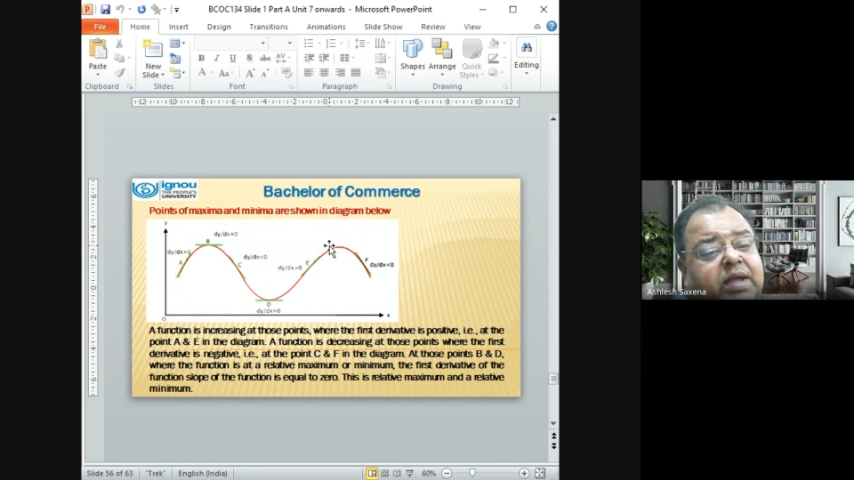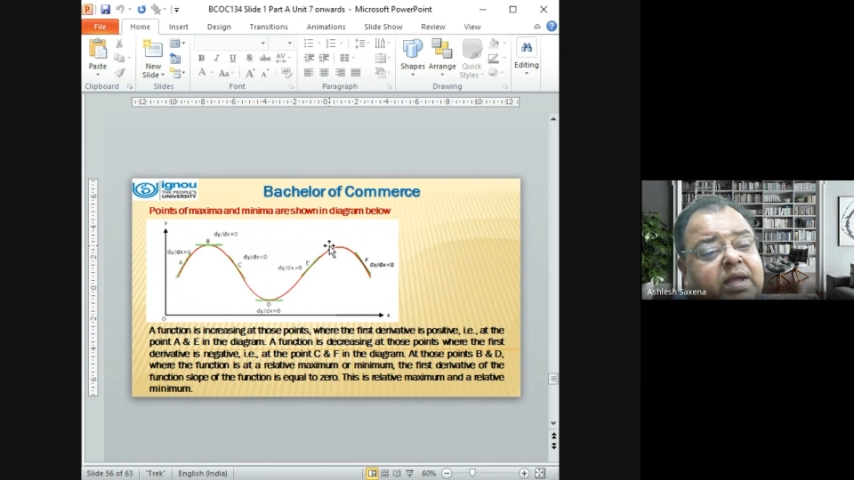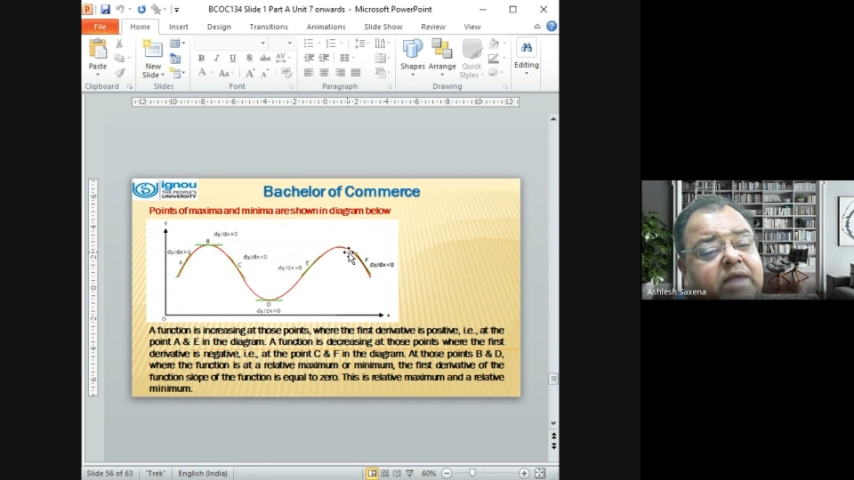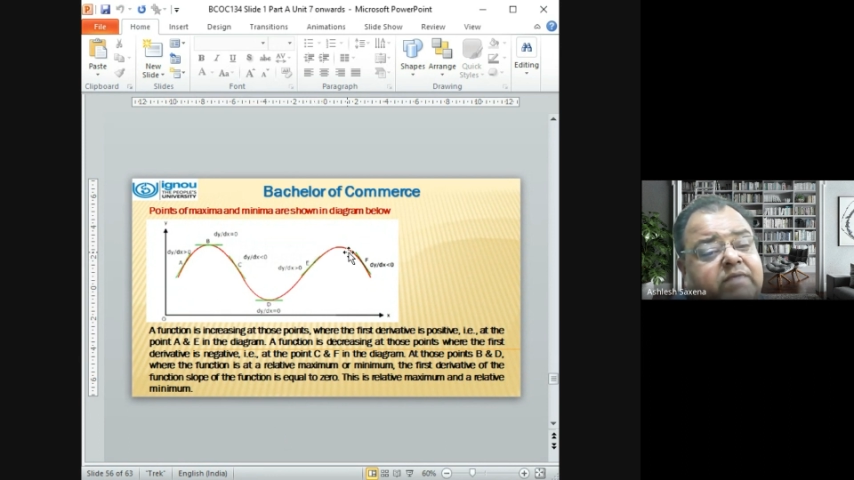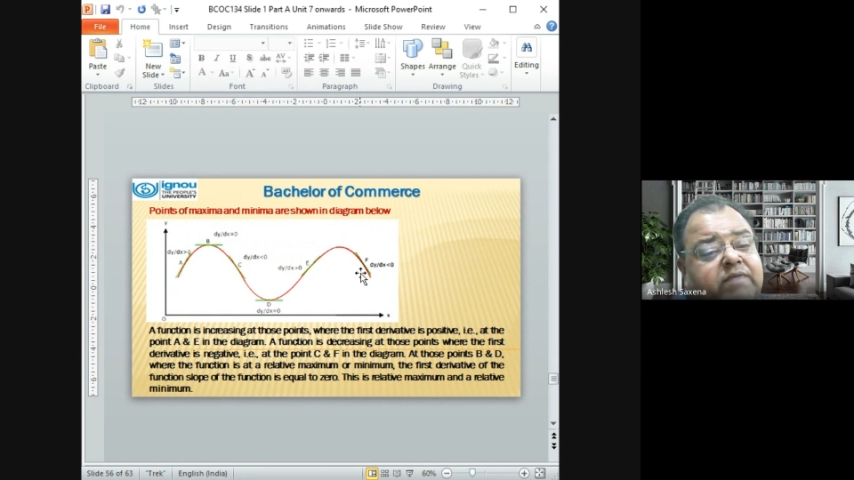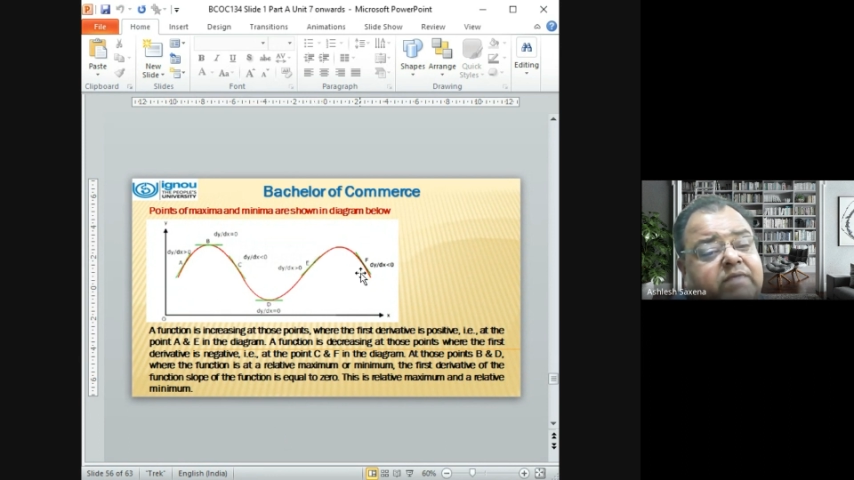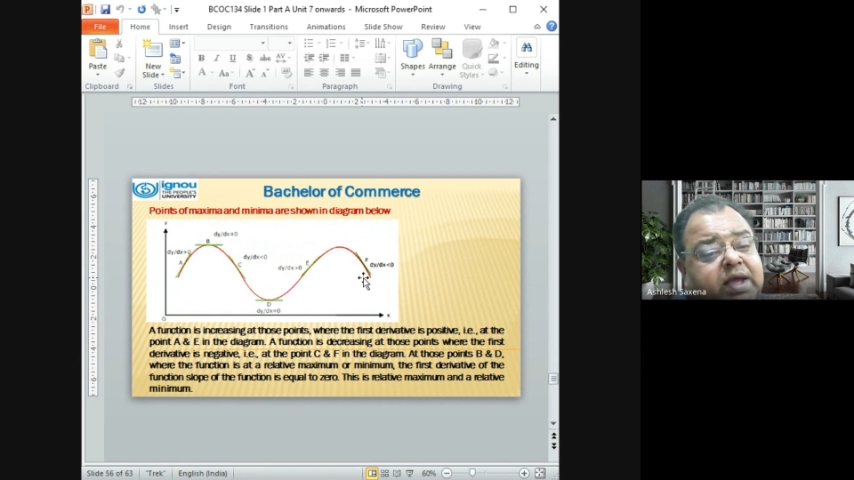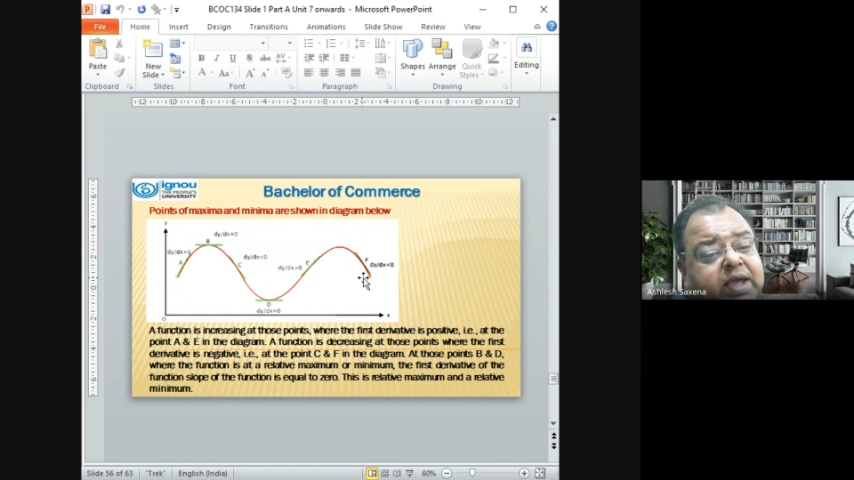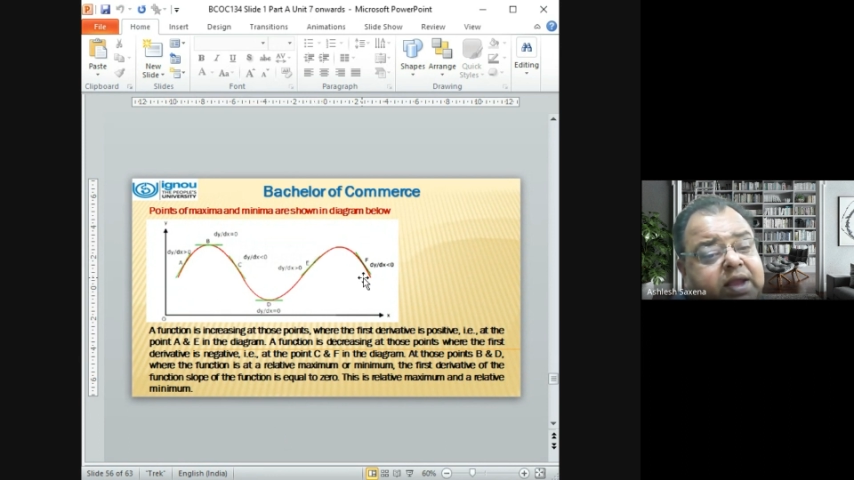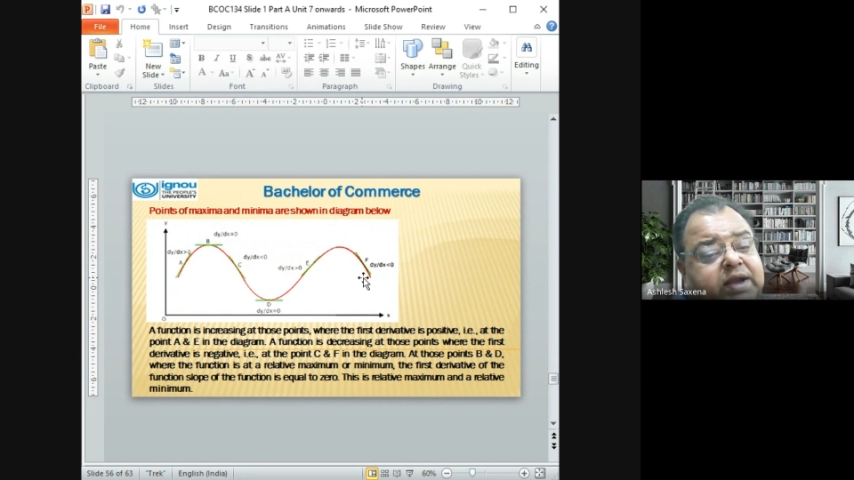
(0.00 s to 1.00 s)
and when
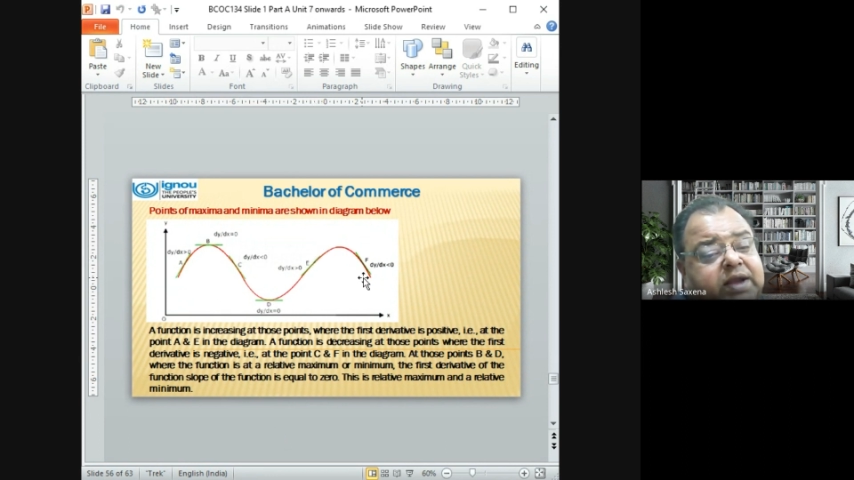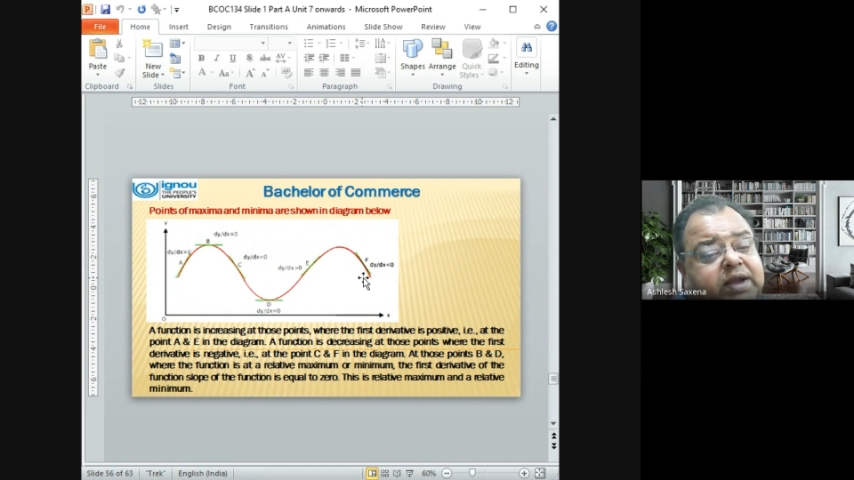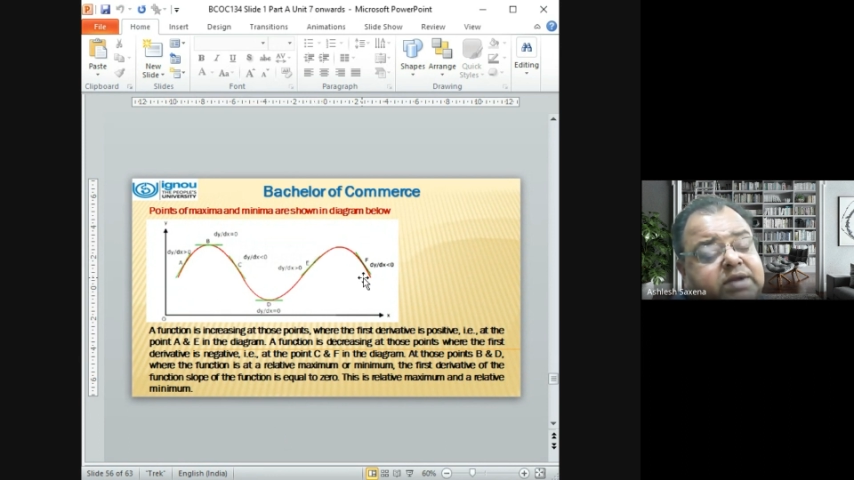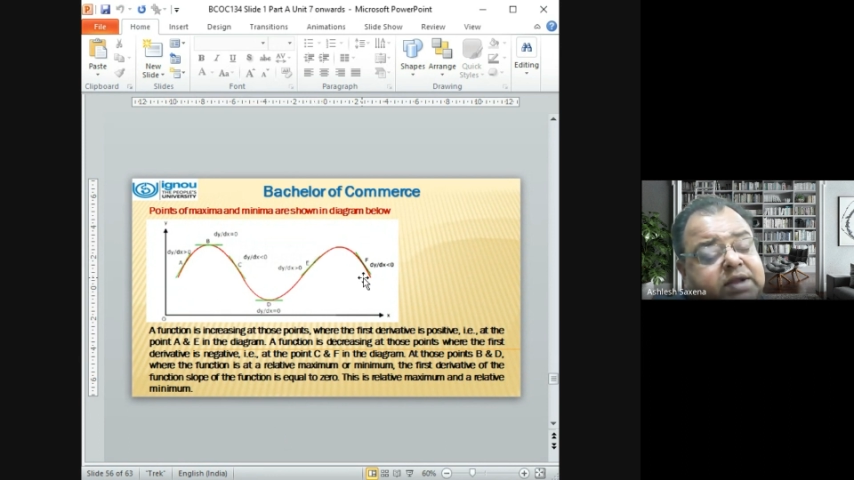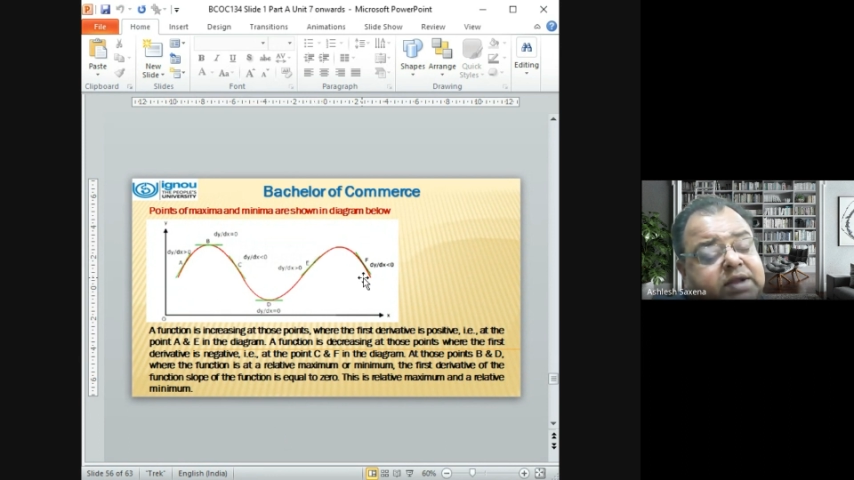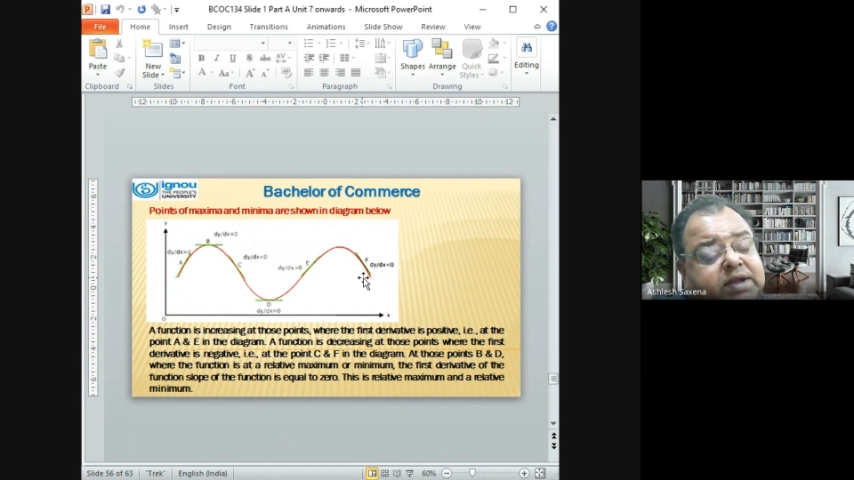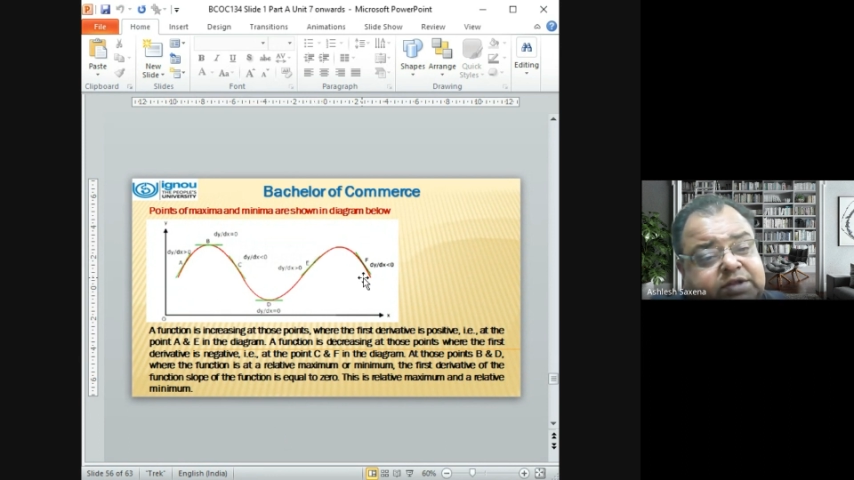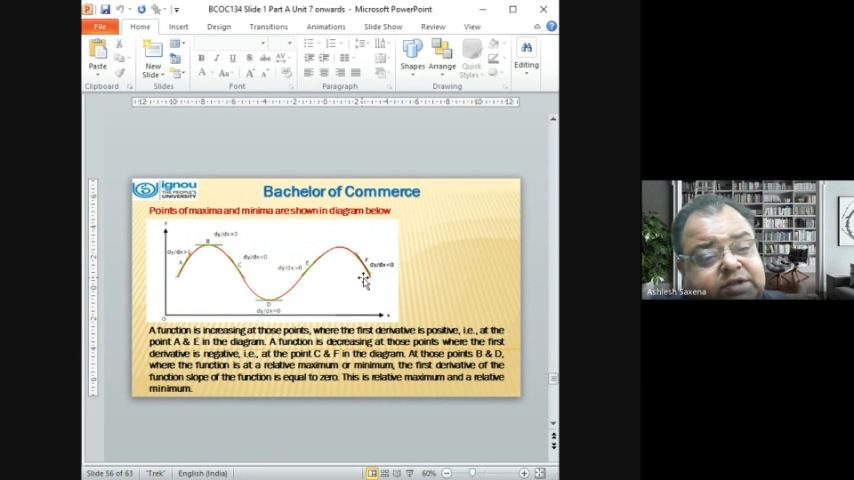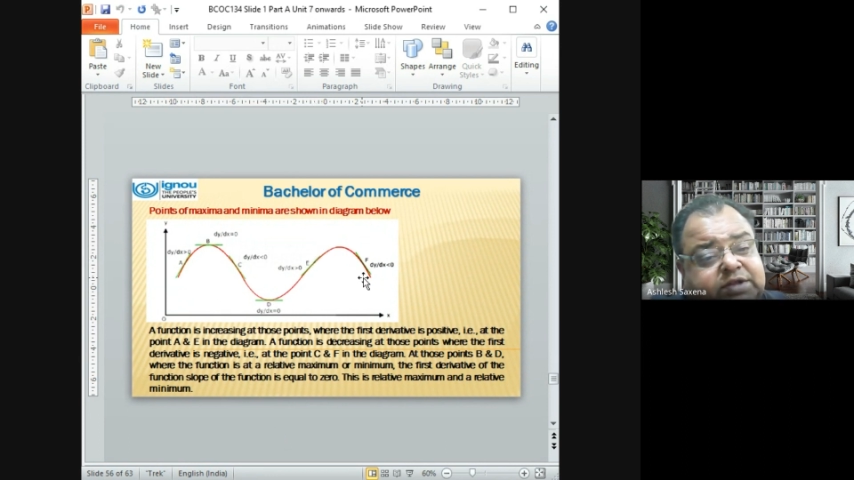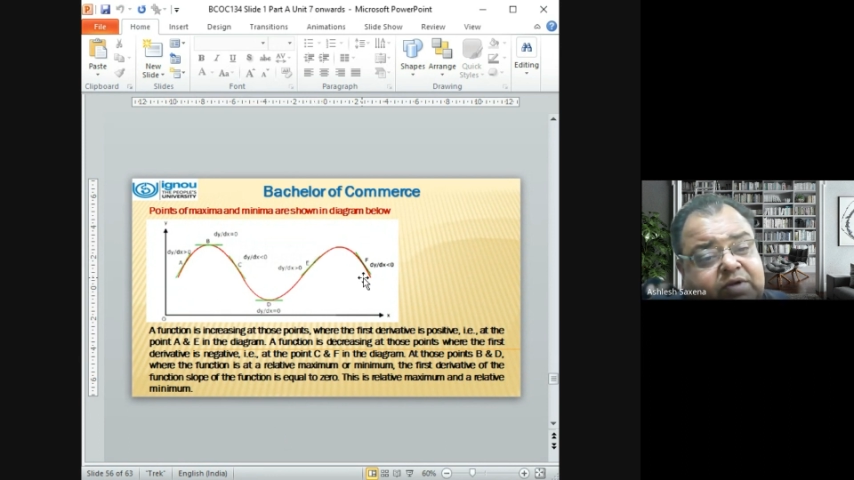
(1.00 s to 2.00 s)
again it is less than 0,